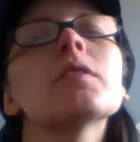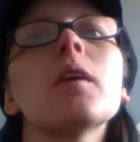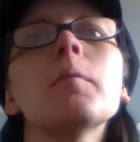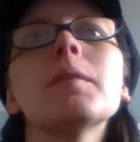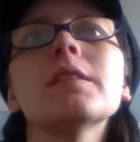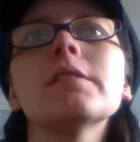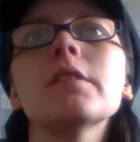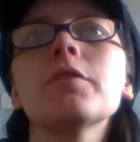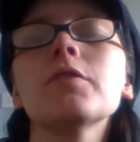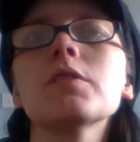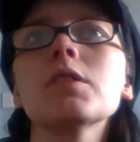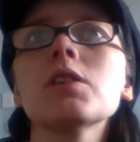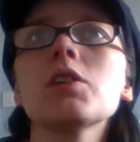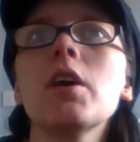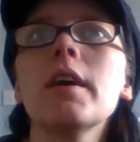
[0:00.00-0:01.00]
come in
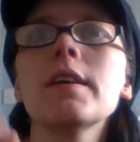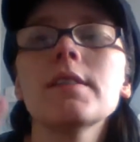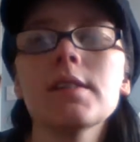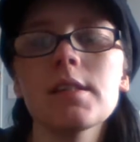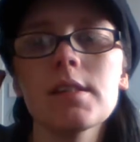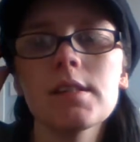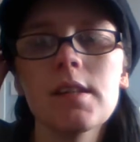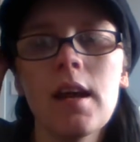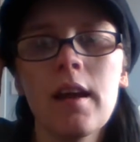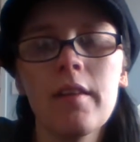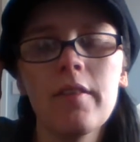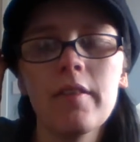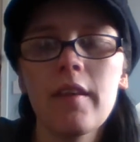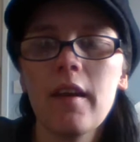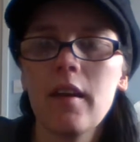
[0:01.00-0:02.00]
different sizes
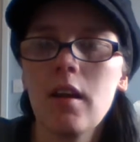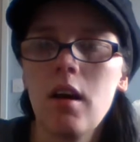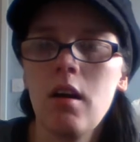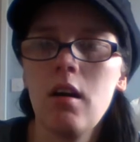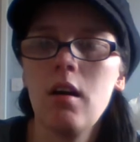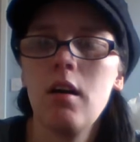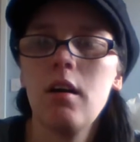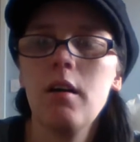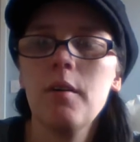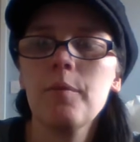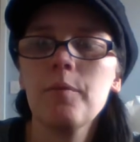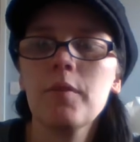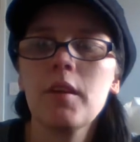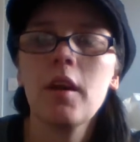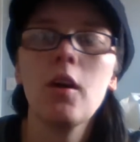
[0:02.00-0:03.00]
and they are
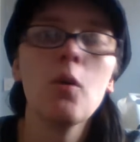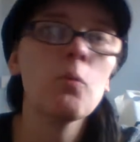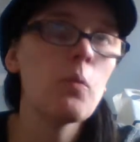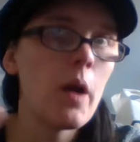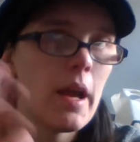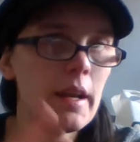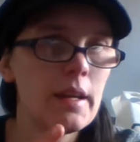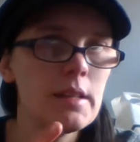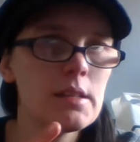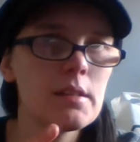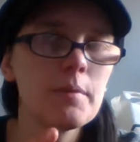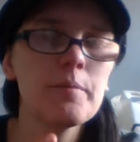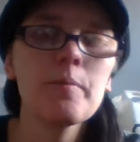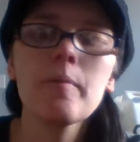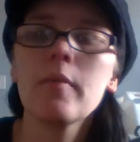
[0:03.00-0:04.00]
they are weighed.
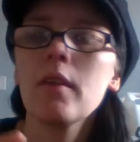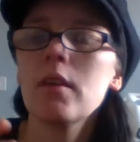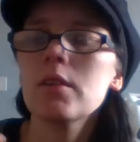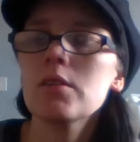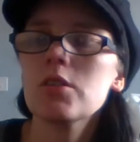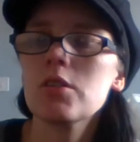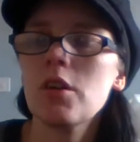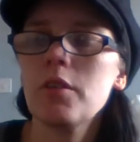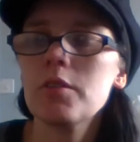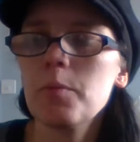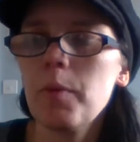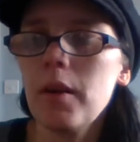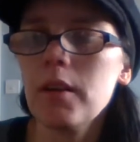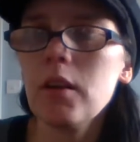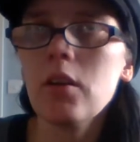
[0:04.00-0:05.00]
So
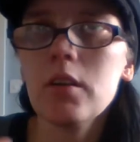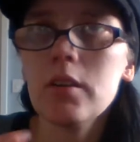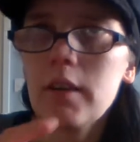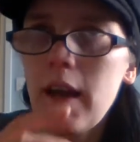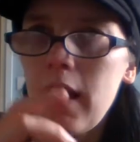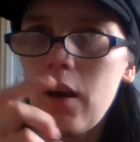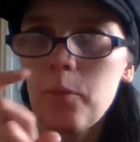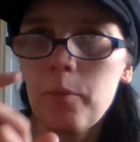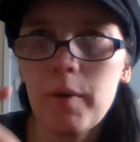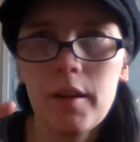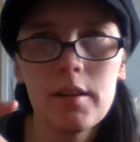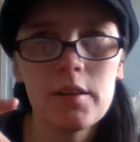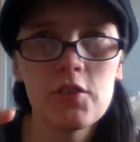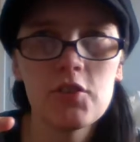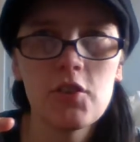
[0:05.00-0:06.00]
depending on how big
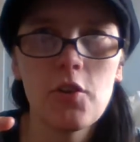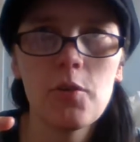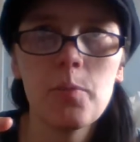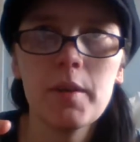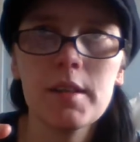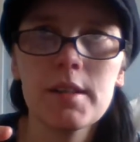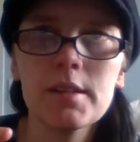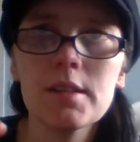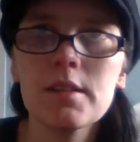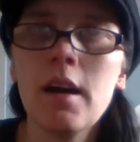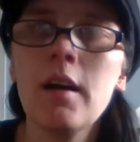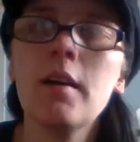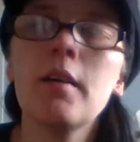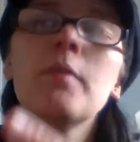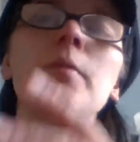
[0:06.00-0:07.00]
the soap is,
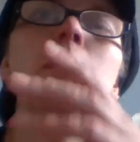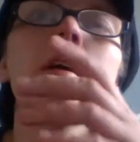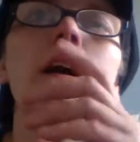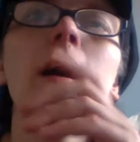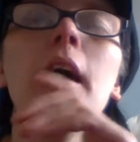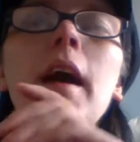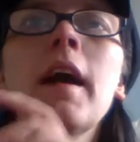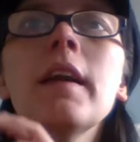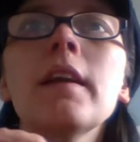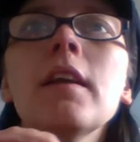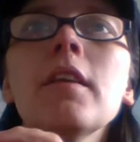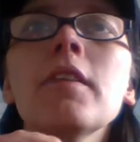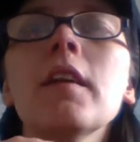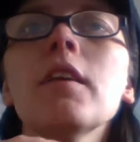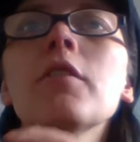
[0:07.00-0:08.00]
um,
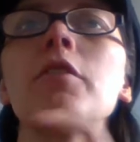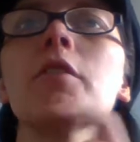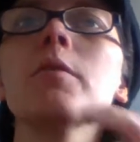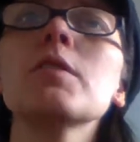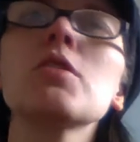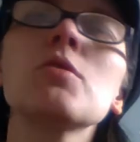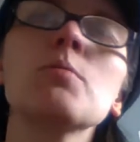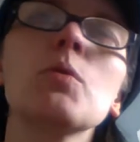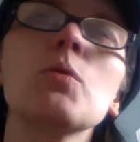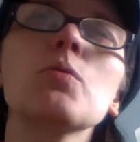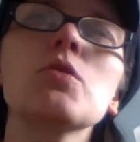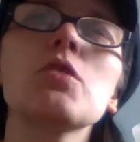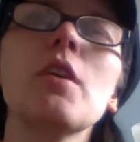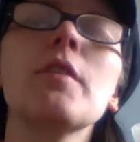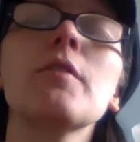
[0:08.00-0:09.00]
anything from a small
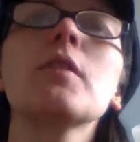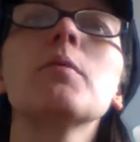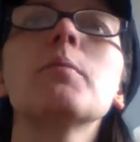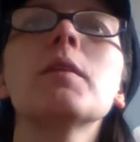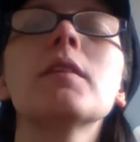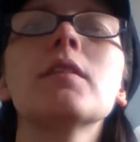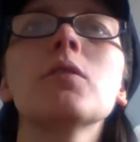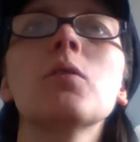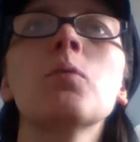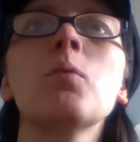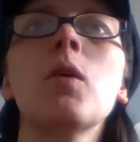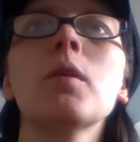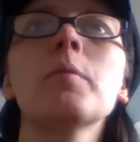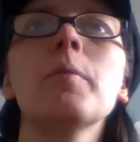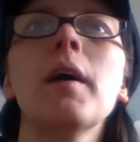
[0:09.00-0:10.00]
soap can be sort of
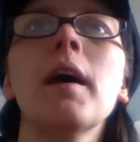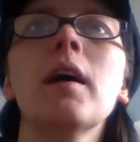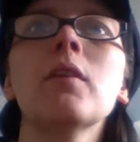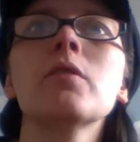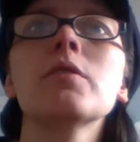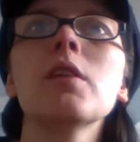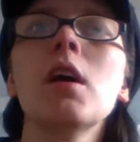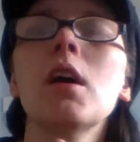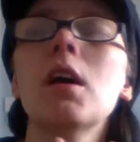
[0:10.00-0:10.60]
one pound